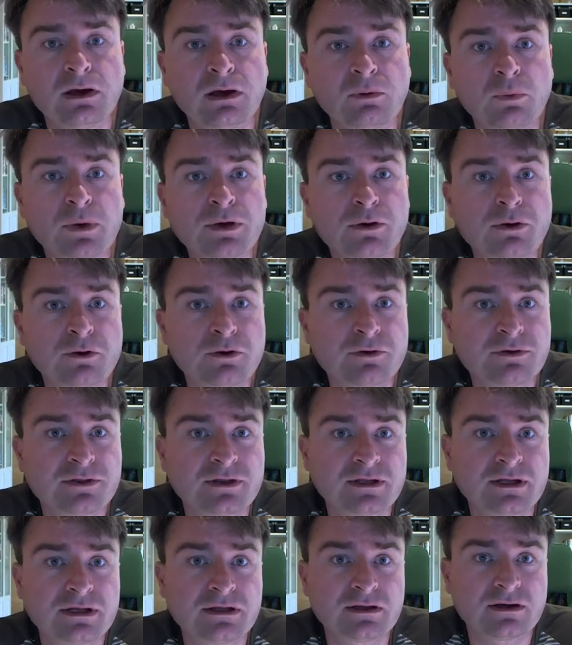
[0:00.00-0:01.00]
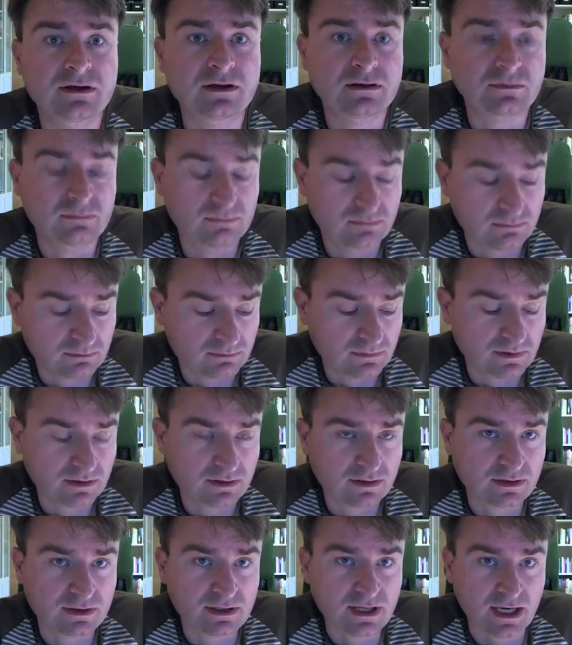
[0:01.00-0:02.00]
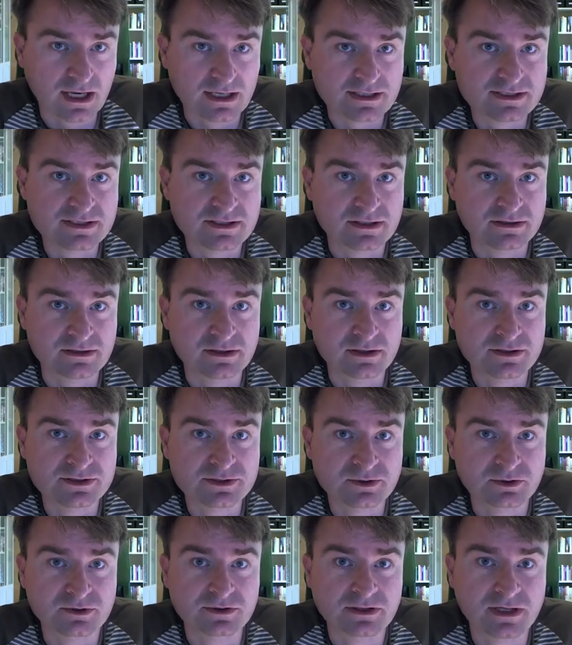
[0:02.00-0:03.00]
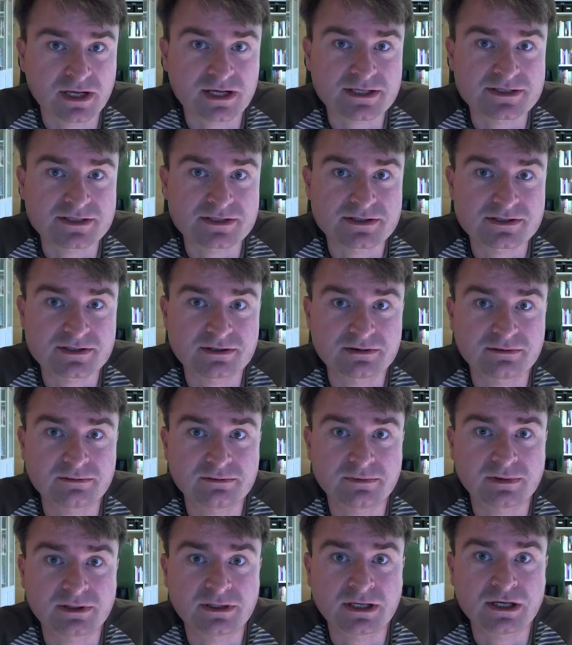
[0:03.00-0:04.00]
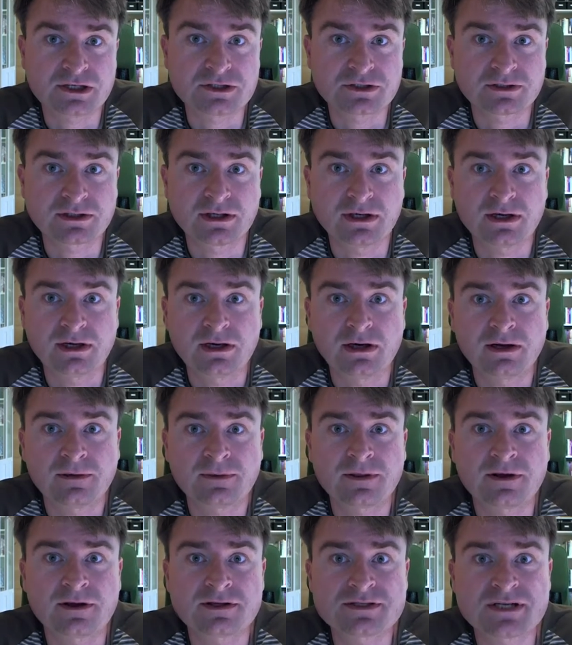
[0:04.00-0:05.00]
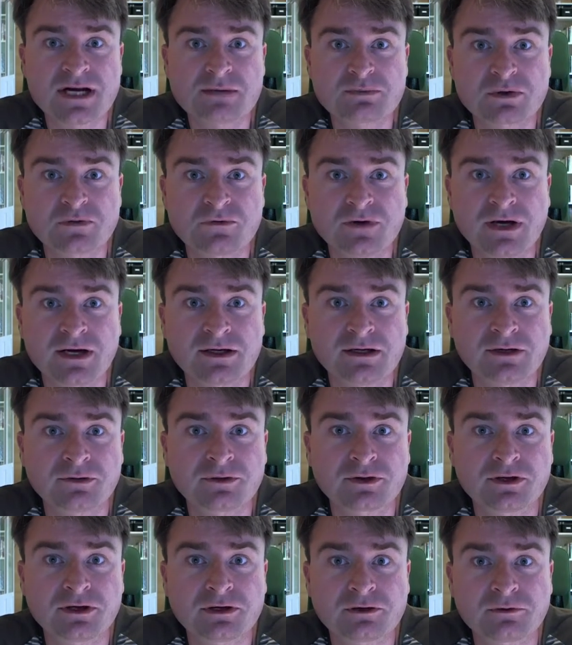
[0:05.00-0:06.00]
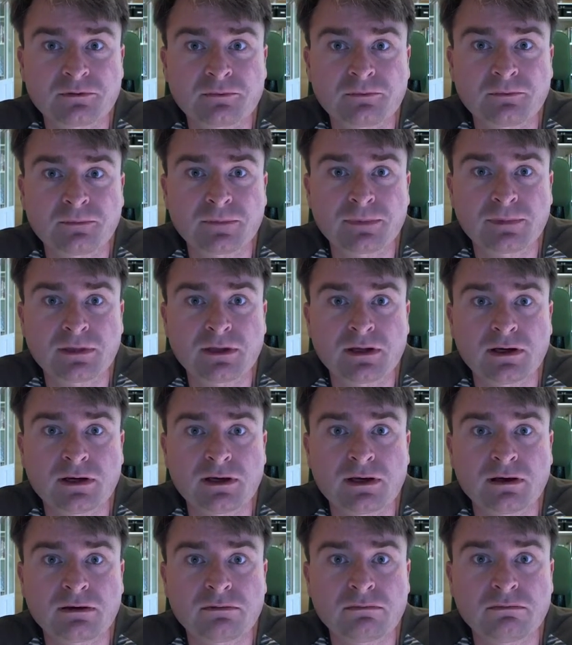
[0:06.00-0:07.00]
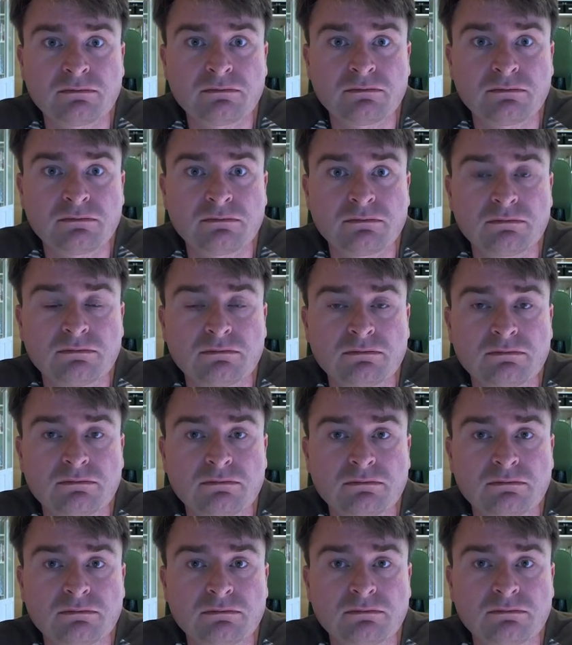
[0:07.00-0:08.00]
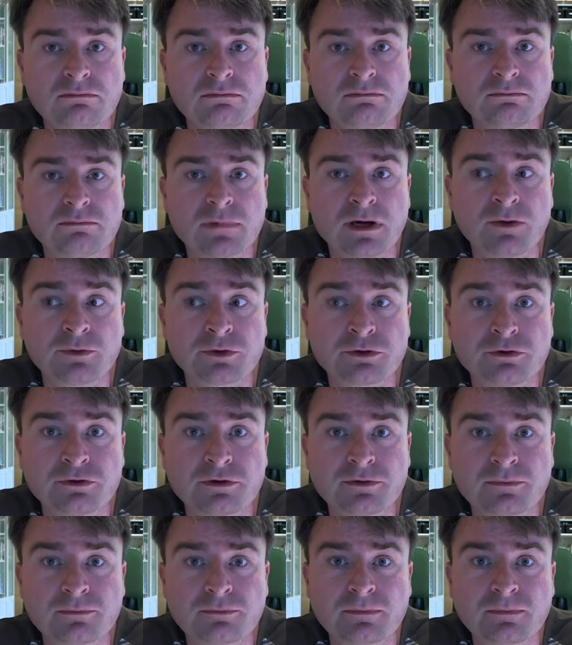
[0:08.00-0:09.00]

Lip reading: We are the last industrialized nation that does not provide health care on Earth.